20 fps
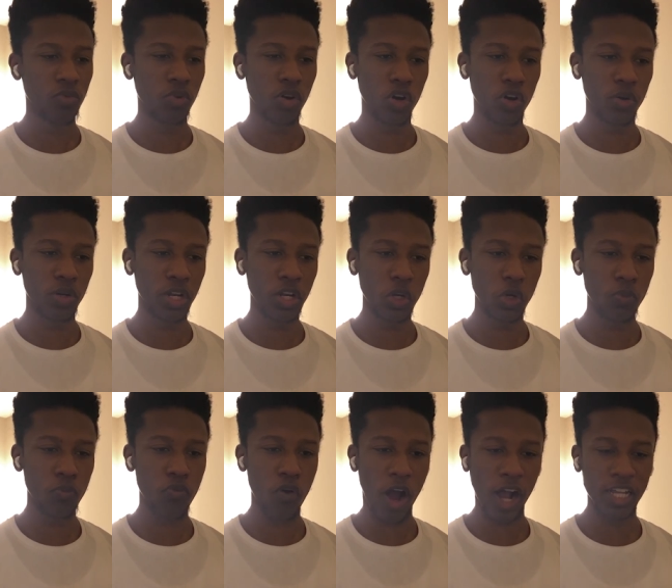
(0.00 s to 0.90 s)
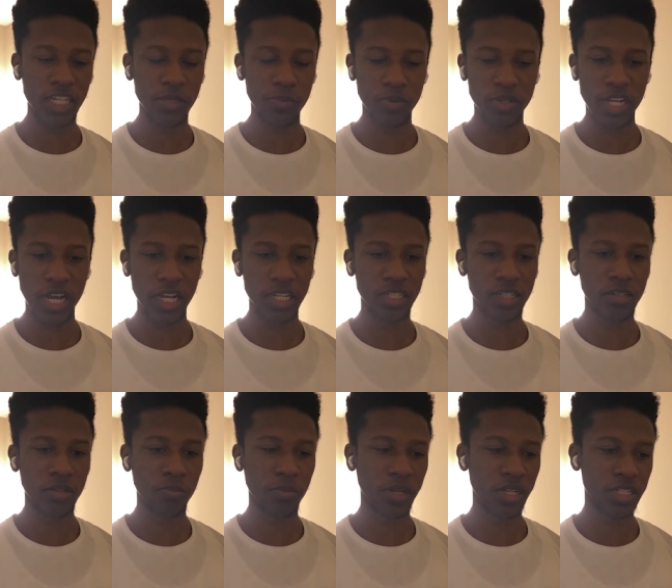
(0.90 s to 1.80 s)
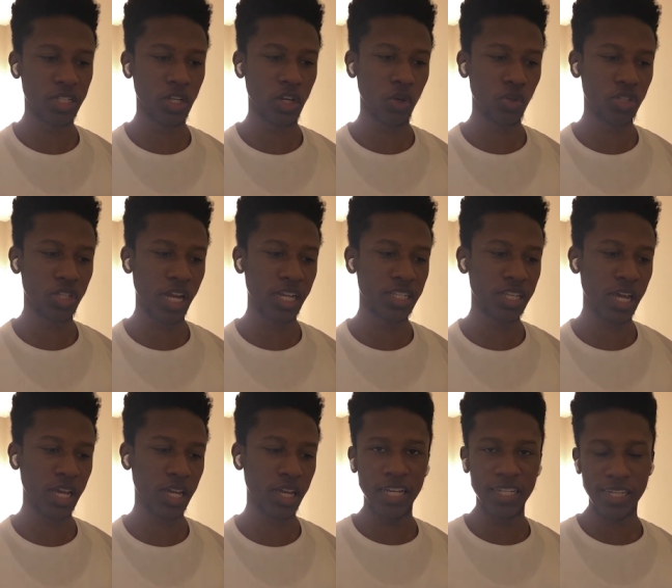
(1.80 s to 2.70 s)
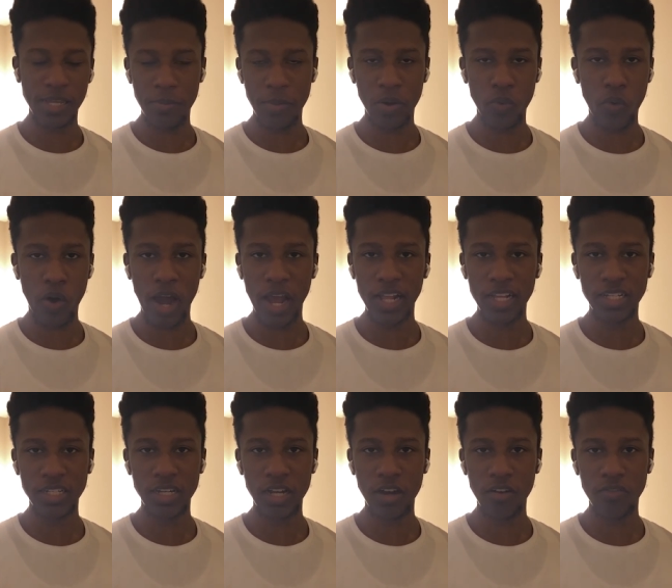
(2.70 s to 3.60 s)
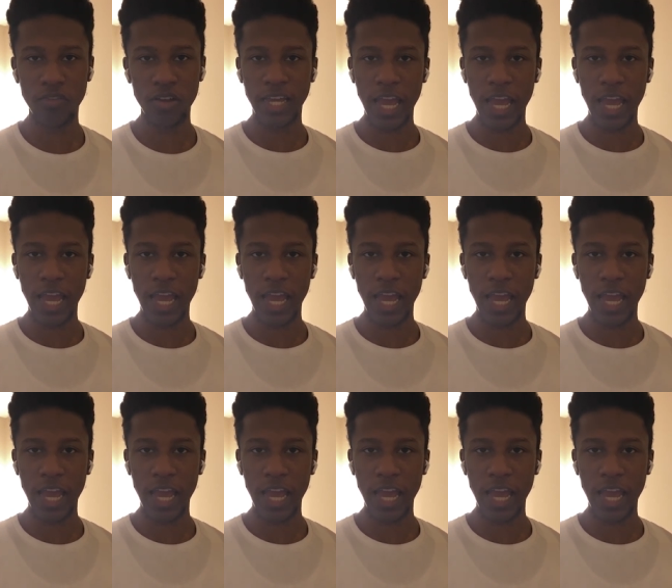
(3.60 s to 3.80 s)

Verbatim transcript: Well, the new proxy protection, because you know sites like D S M L and stuff.